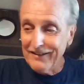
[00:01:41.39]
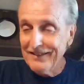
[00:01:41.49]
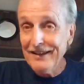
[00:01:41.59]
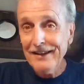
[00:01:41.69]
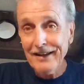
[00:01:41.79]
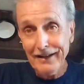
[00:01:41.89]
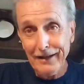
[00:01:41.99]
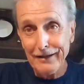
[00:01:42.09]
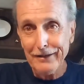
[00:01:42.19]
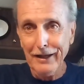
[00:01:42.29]
Then I
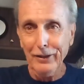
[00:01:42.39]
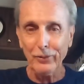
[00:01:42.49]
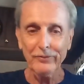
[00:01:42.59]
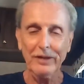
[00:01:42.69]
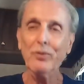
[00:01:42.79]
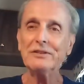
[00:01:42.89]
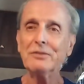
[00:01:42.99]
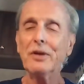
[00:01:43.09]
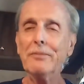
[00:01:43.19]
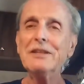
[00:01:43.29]
got another one. And what's,
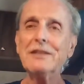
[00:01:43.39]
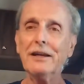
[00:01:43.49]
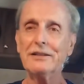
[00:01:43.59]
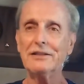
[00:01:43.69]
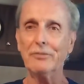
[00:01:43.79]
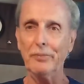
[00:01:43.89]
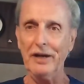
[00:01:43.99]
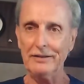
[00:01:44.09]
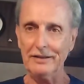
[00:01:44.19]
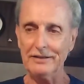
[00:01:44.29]
let me tell you something
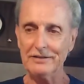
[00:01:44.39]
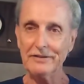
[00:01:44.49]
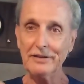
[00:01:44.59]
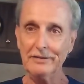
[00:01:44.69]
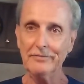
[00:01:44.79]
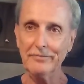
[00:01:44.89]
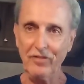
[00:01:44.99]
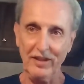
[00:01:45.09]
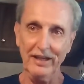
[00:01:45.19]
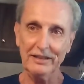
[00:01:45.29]
about these
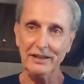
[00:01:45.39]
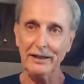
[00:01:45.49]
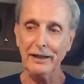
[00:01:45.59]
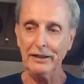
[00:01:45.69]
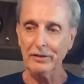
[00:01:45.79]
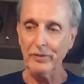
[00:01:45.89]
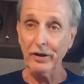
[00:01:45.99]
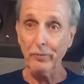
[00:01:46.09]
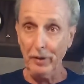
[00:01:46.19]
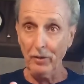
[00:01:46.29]
things I got in the
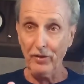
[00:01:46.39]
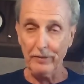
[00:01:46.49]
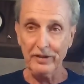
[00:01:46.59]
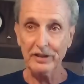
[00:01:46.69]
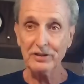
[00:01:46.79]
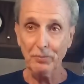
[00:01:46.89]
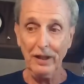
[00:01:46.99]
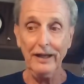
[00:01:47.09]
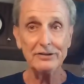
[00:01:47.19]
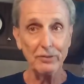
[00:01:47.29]
mail, both of them. This
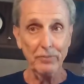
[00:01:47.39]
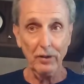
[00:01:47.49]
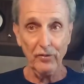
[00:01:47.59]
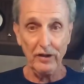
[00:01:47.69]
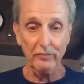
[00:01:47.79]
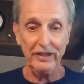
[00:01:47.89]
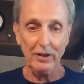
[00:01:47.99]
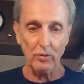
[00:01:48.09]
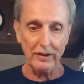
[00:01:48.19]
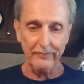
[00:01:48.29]
applies to both of them
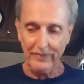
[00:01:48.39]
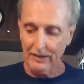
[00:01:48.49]
equally.